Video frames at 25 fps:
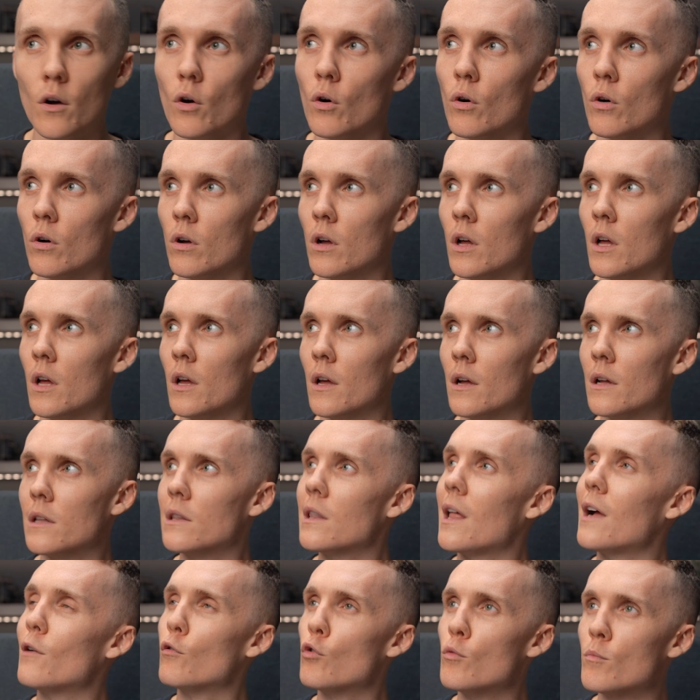or
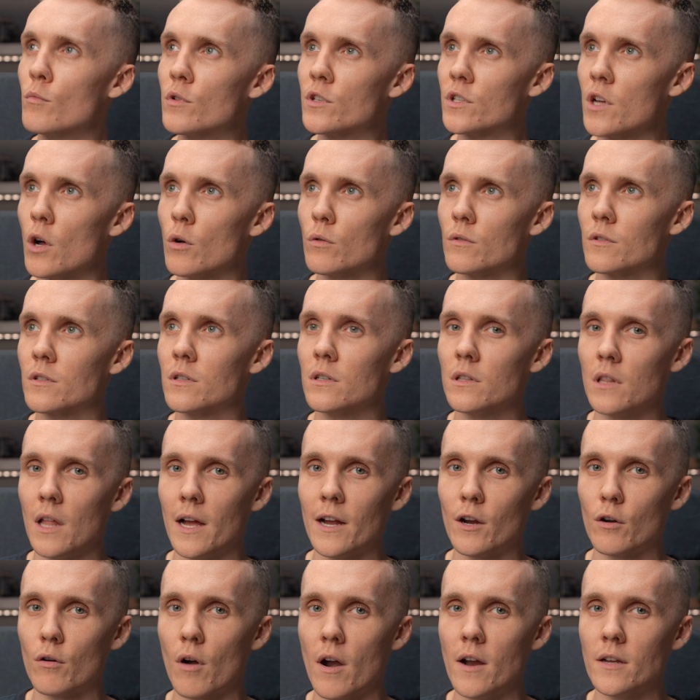Lightroom results
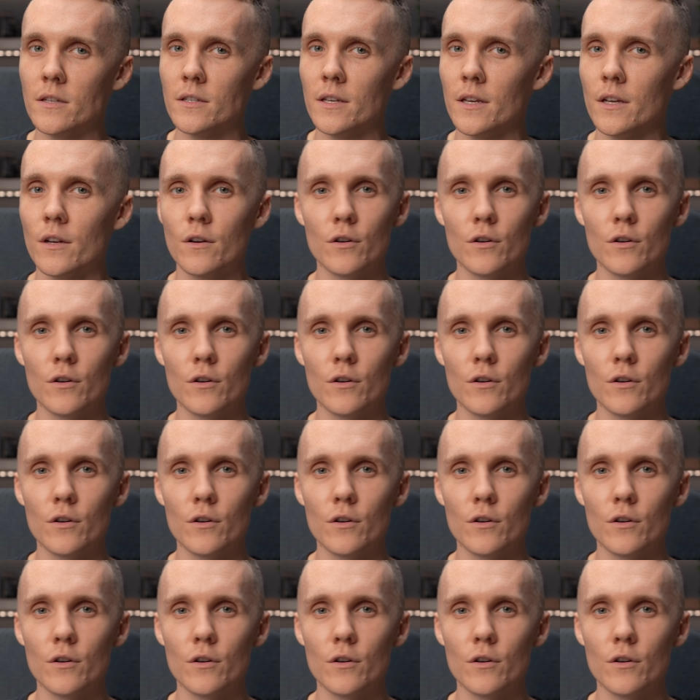like crazy,